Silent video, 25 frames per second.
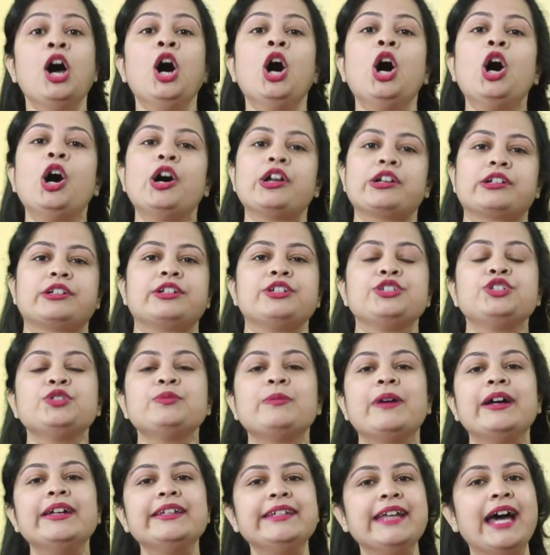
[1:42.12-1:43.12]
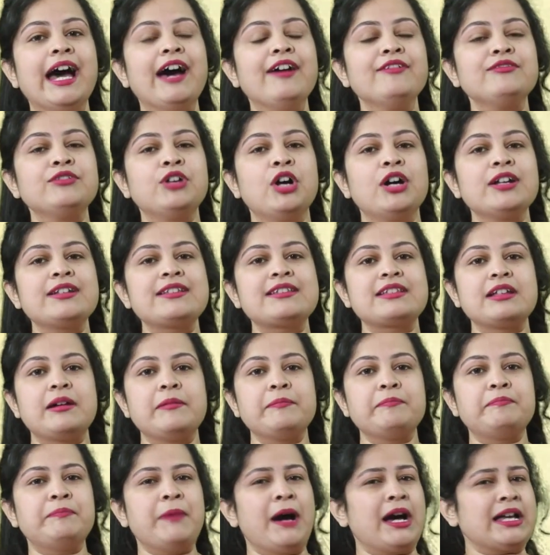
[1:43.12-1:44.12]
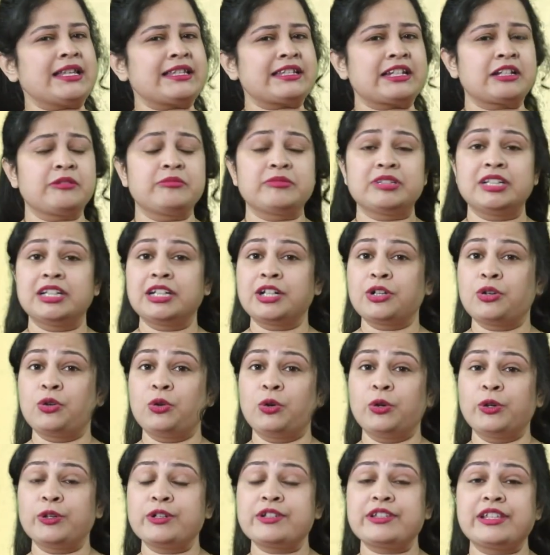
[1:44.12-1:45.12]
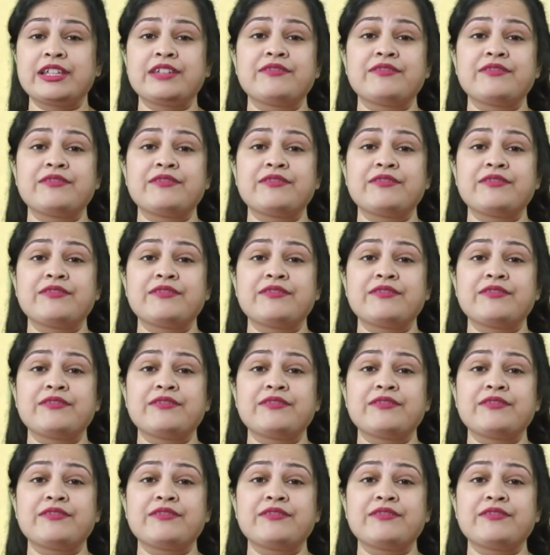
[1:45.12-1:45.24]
Or you might have got some past criminal records.